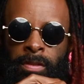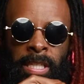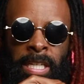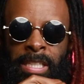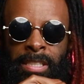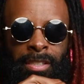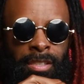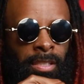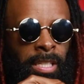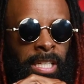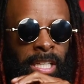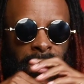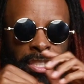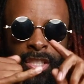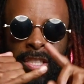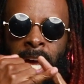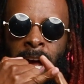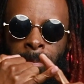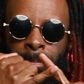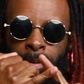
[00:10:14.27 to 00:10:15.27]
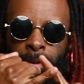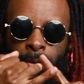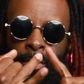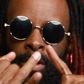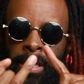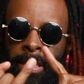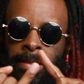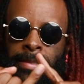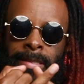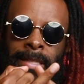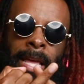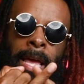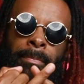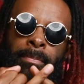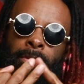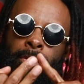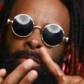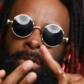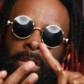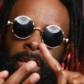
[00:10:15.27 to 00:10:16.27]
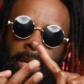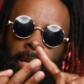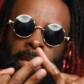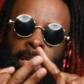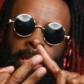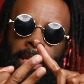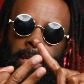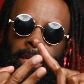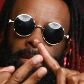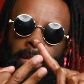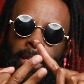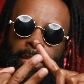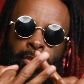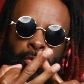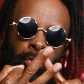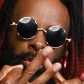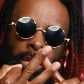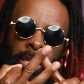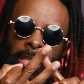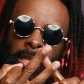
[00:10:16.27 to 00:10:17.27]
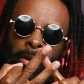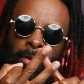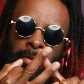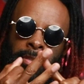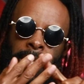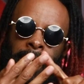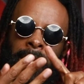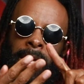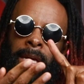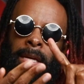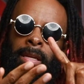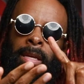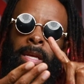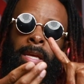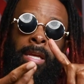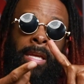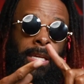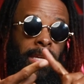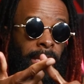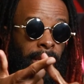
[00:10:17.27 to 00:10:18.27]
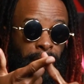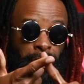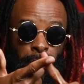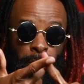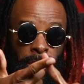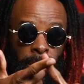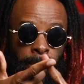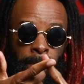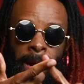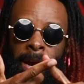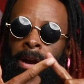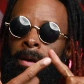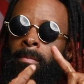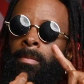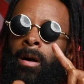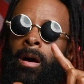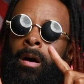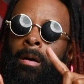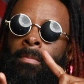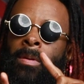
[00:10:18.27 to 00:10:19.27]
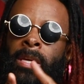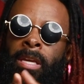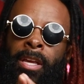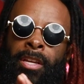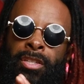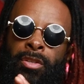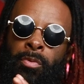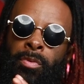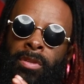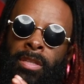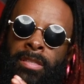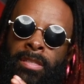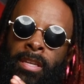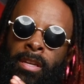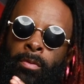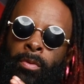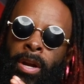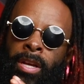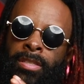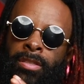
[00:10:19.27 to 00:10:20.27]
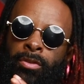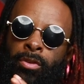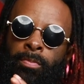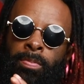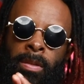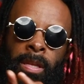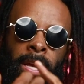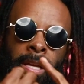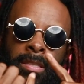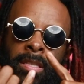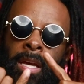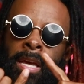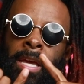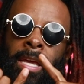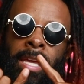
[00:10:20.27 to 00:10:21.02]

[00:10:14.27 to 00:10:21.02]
He can chop you, he can slap you, he can hit you with a clothesline, he can hit you with the power bomb, he can hit you with the T-Rex suplex,